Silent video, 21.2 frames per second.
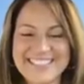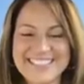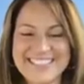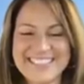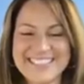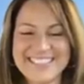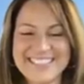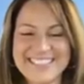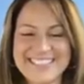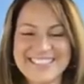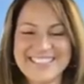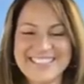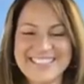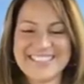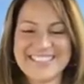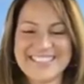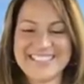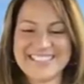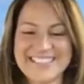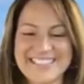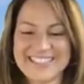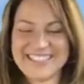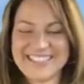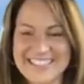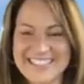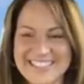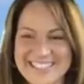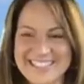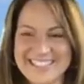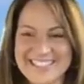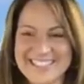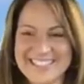
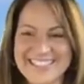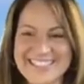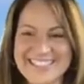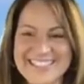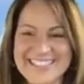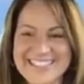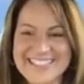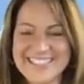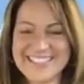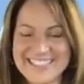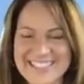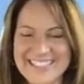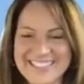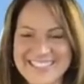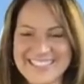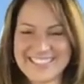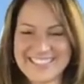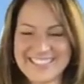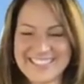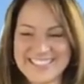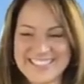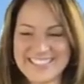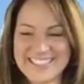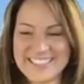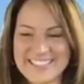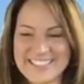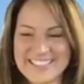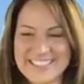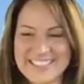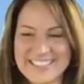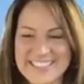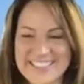
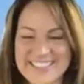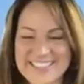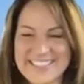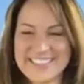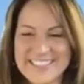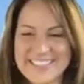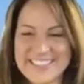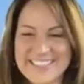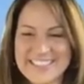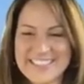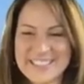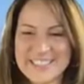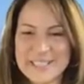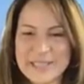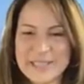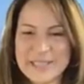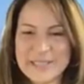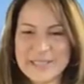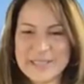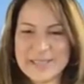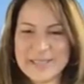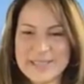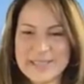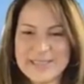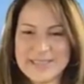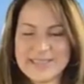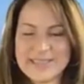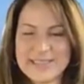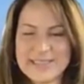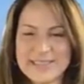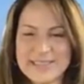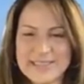
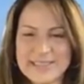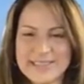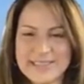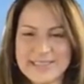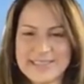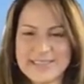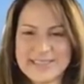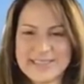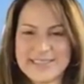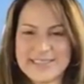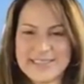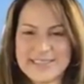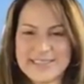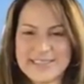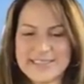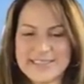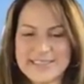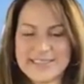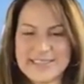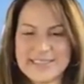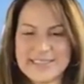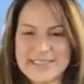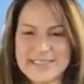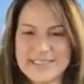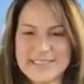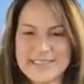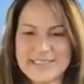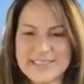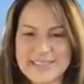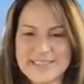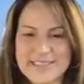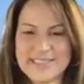
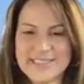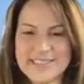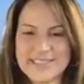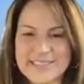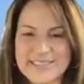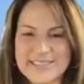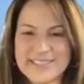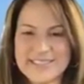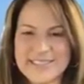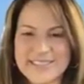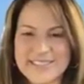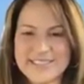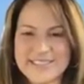No words are spoken by the person on screen.